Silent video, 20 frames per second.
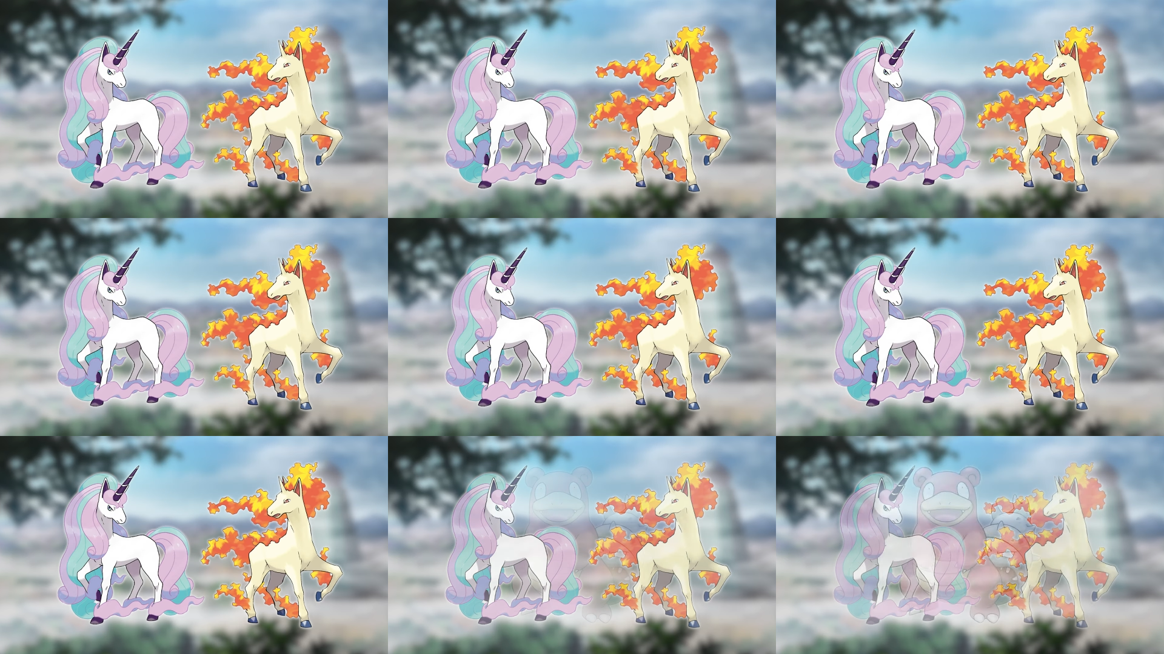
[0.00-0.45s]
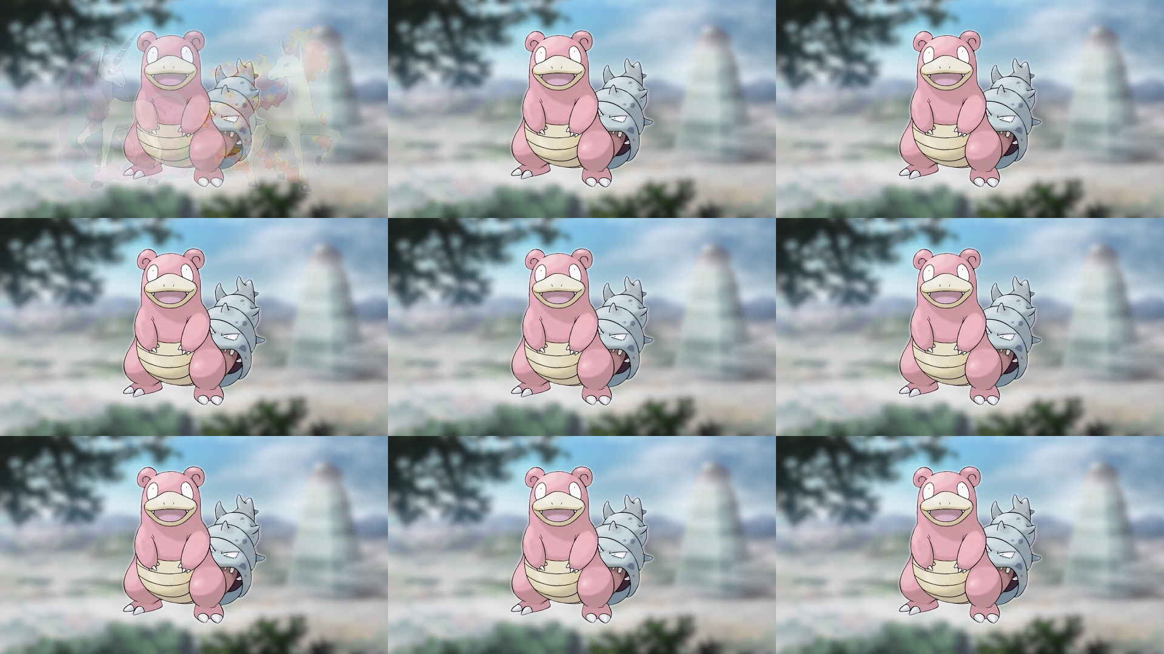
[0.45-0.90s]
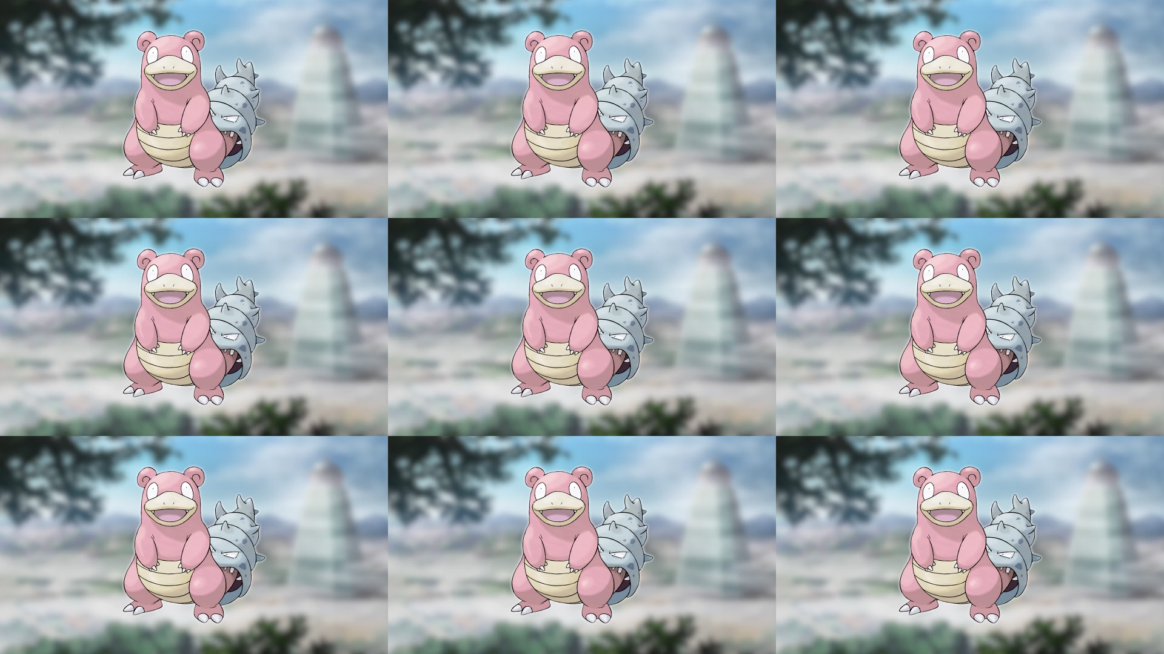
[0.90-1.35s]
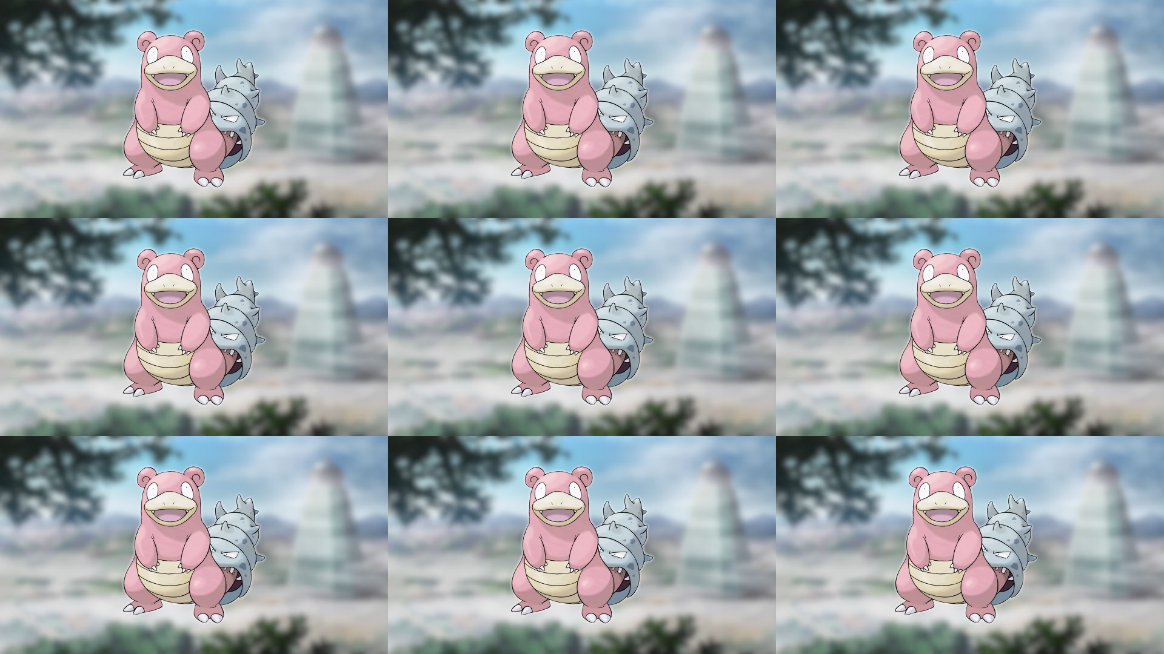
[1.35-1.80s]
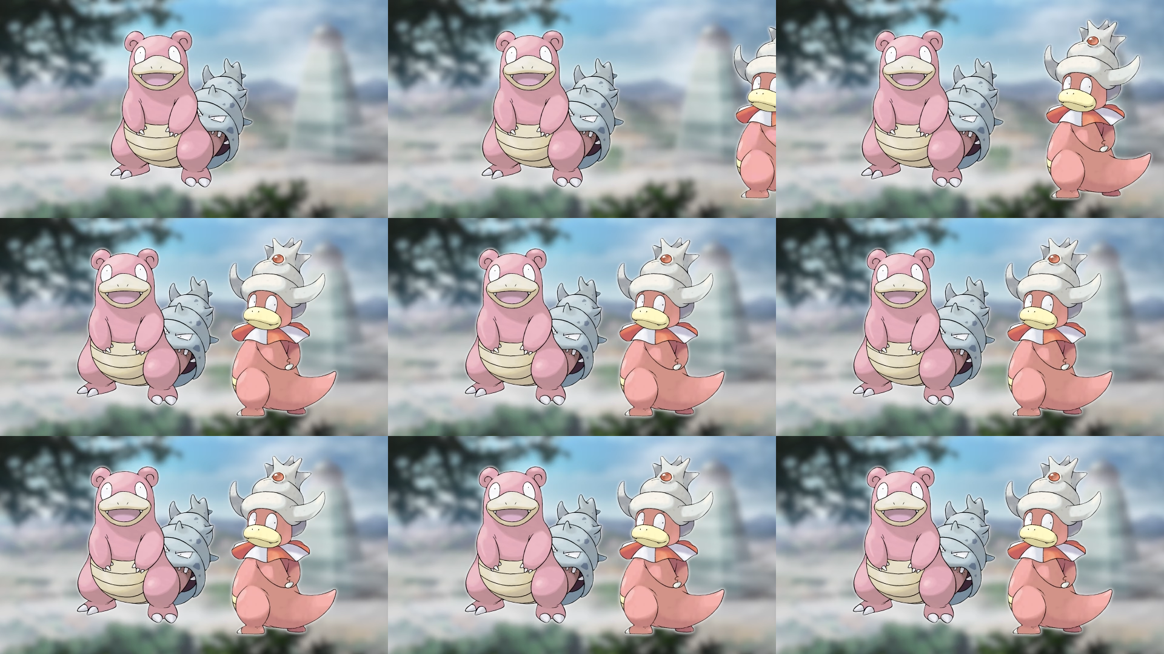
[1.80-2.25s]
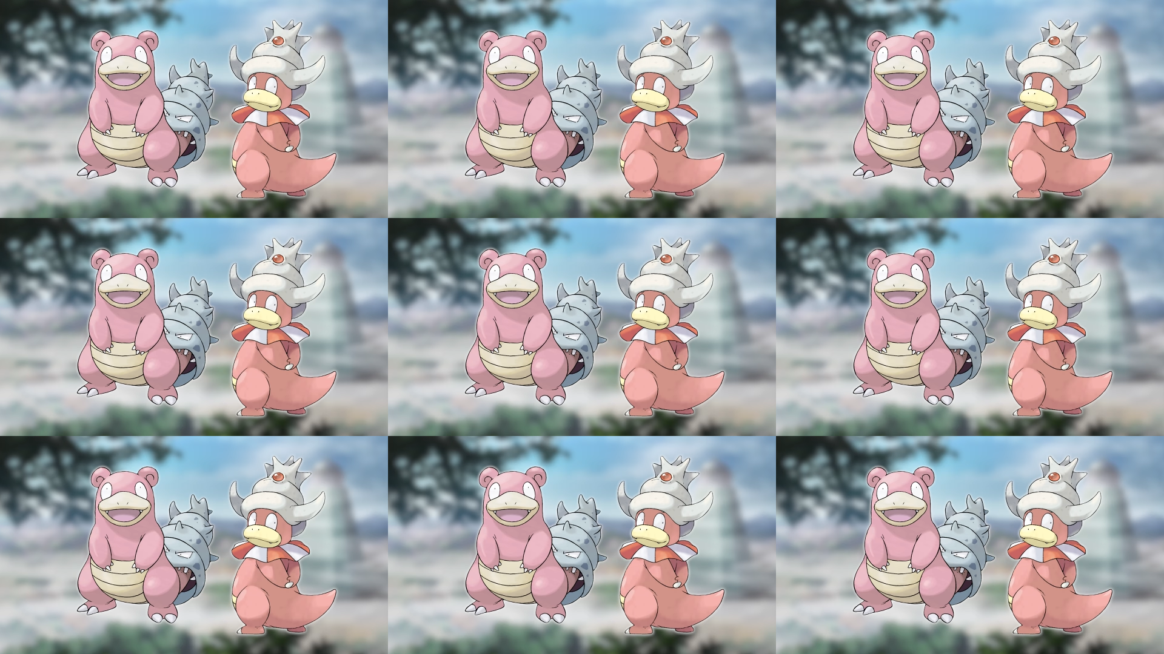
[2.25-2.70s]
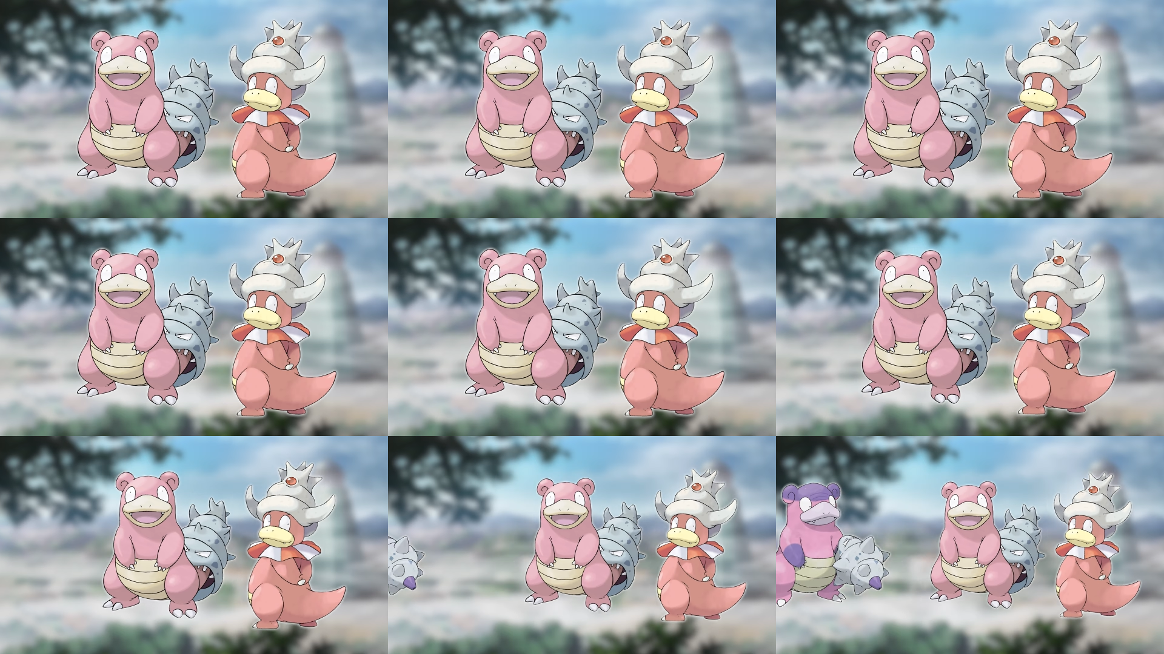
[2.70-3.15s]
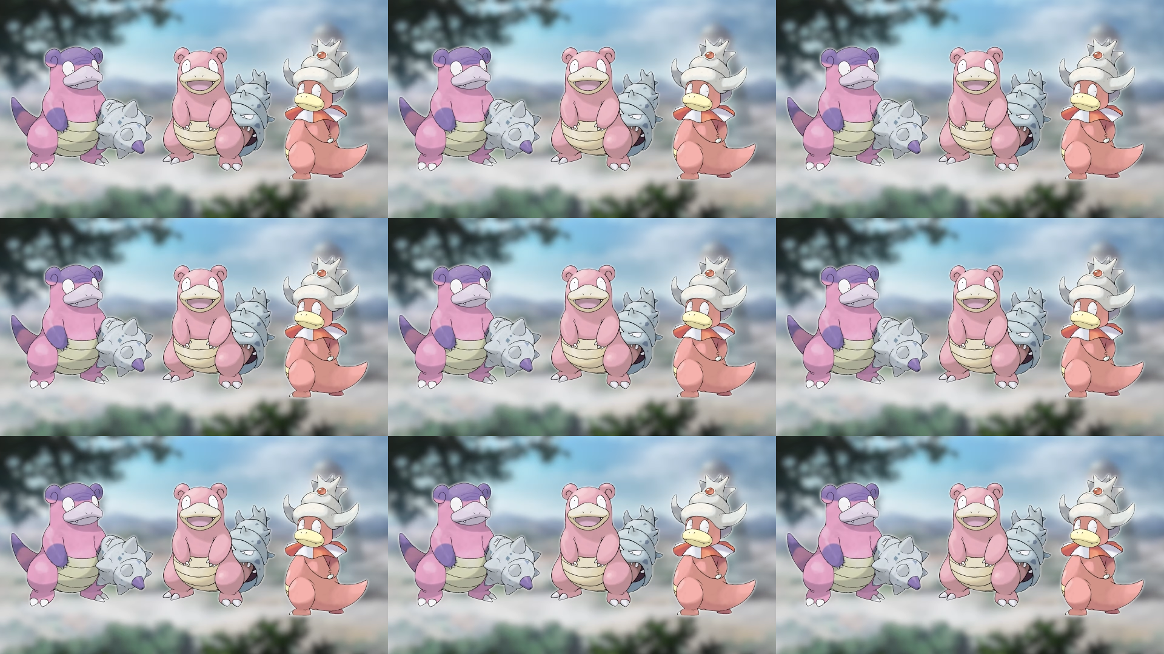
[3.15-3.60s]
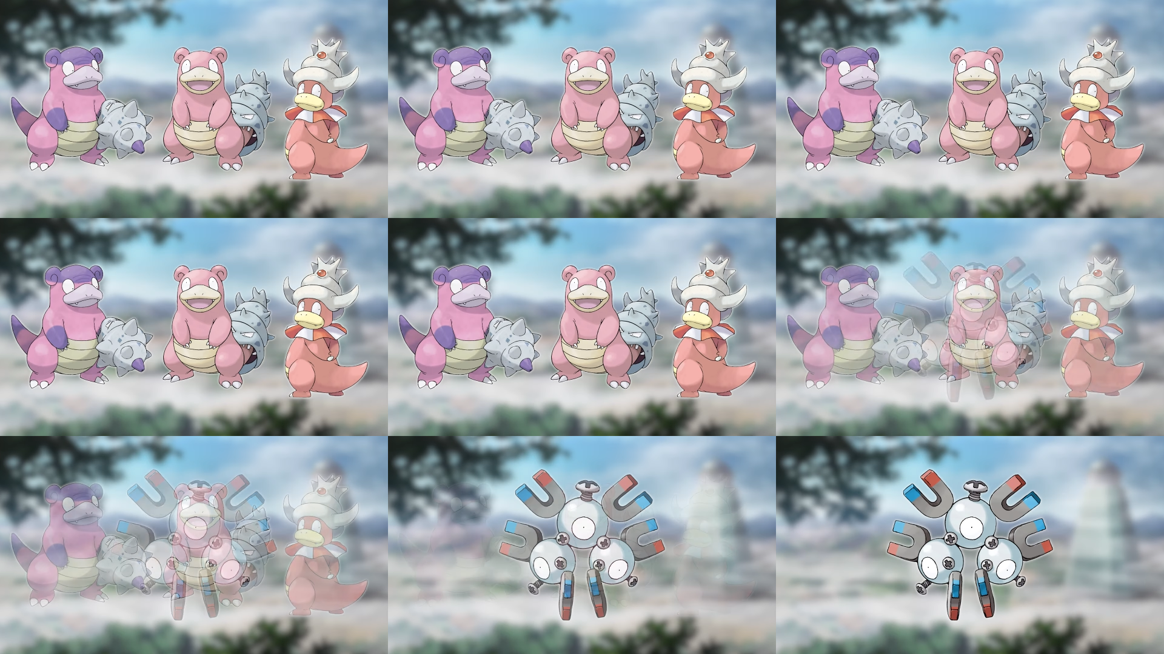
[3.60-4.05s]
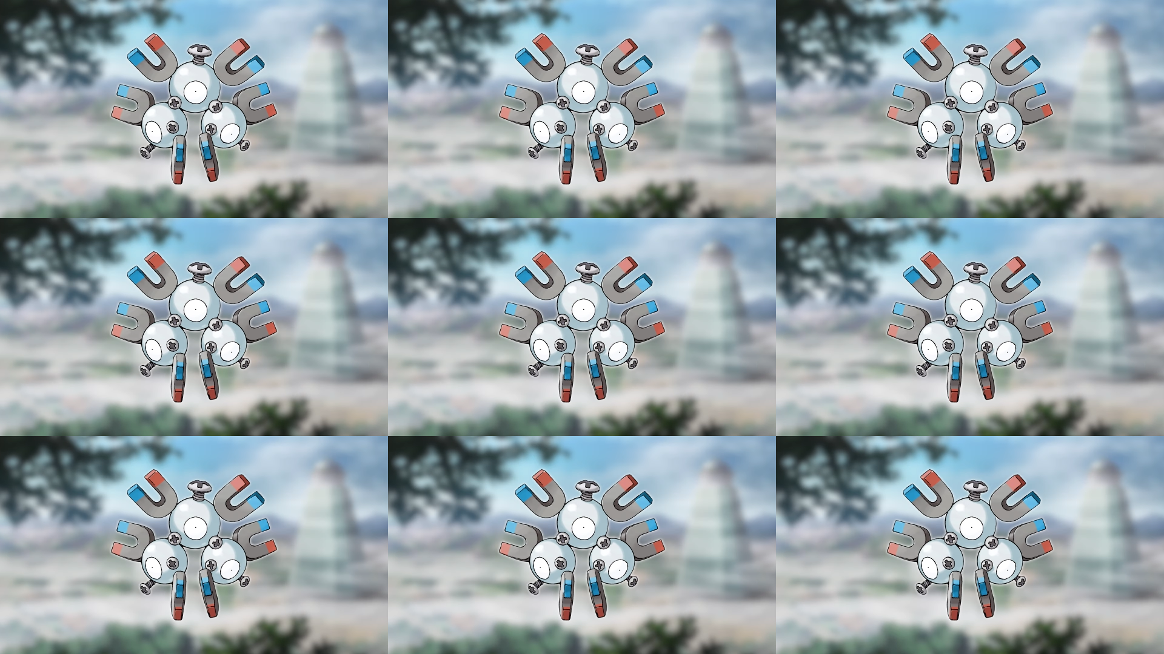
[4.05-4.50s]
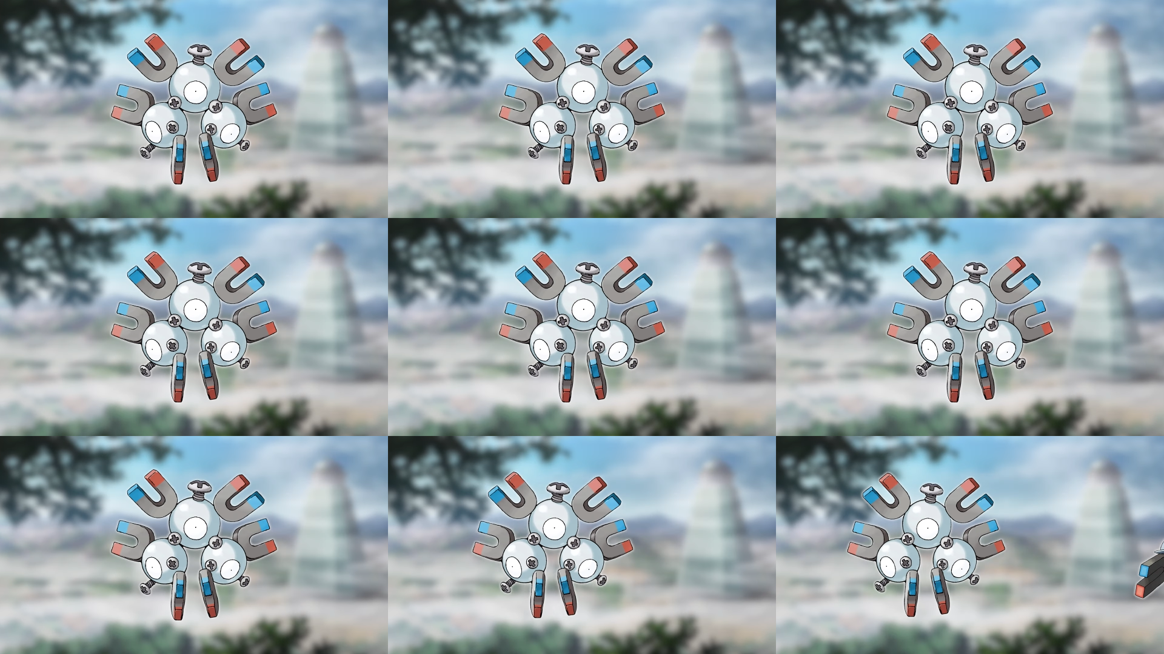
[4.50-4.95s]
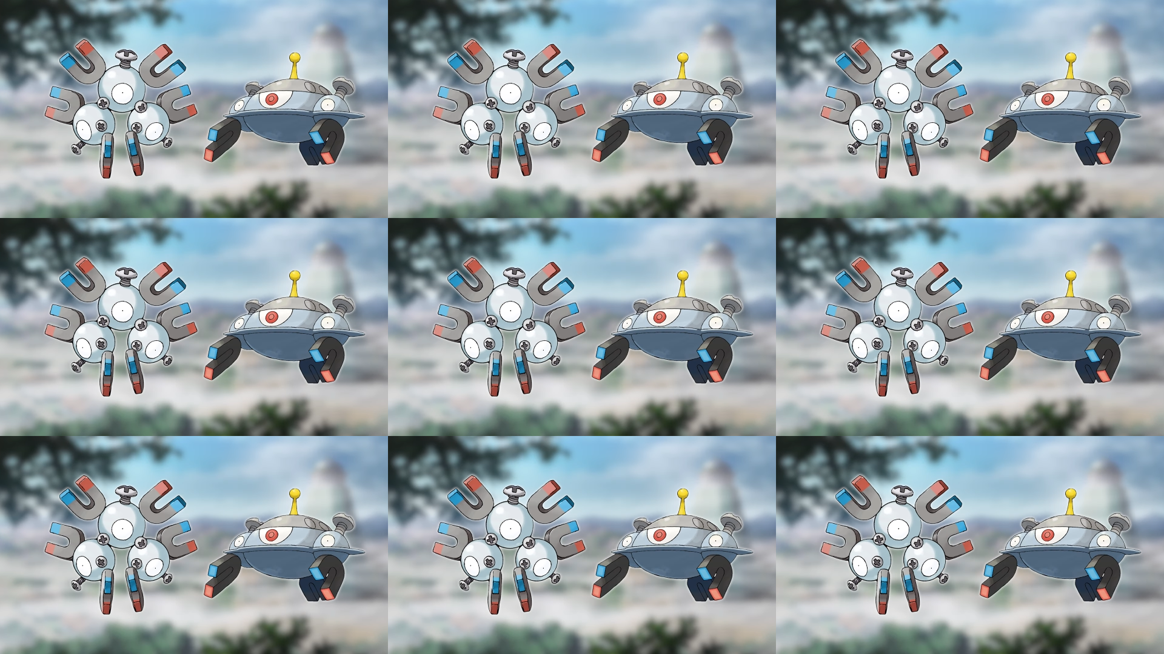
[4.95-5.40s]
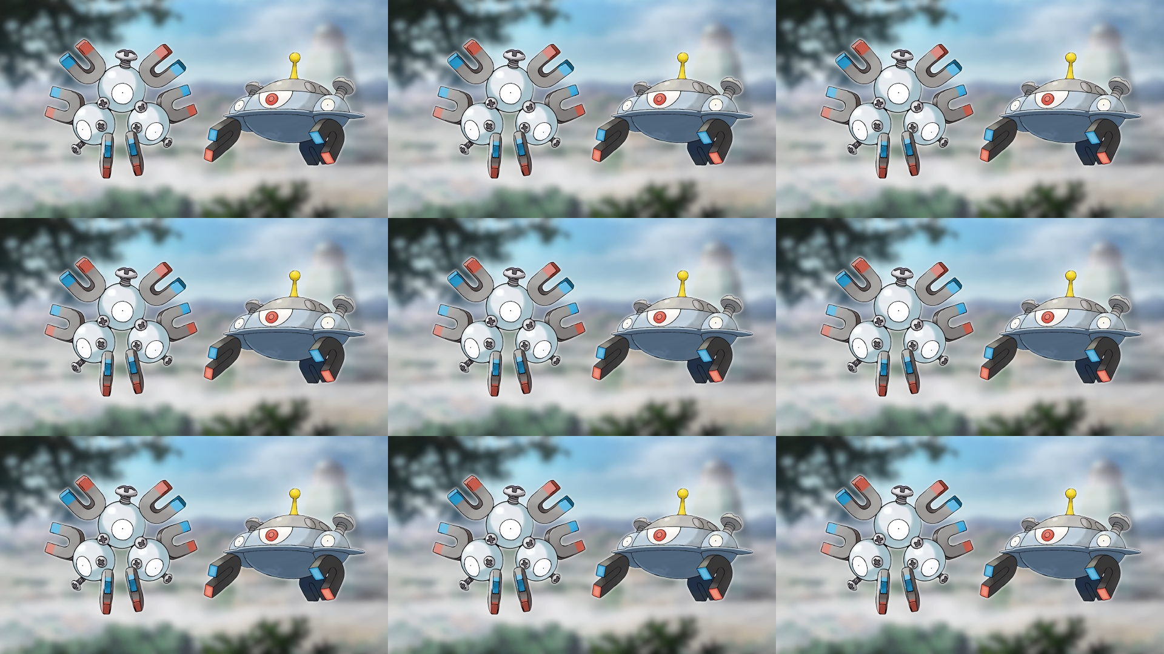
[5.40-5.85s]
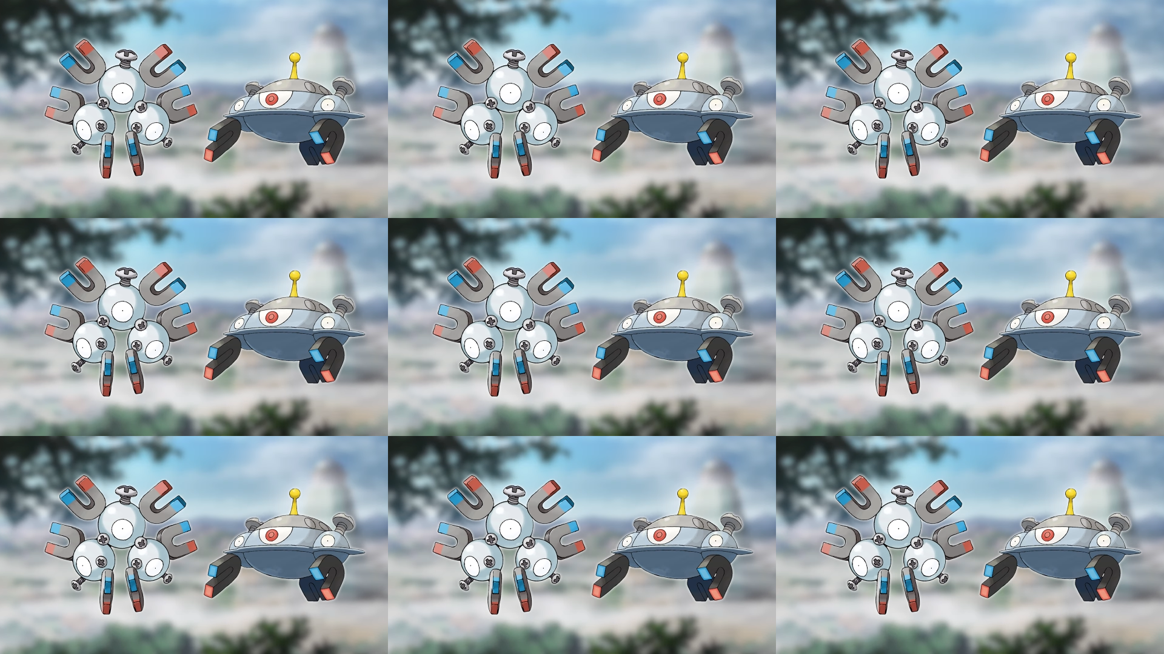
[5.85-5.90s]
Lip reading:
No face is visible, so there are no lips to read.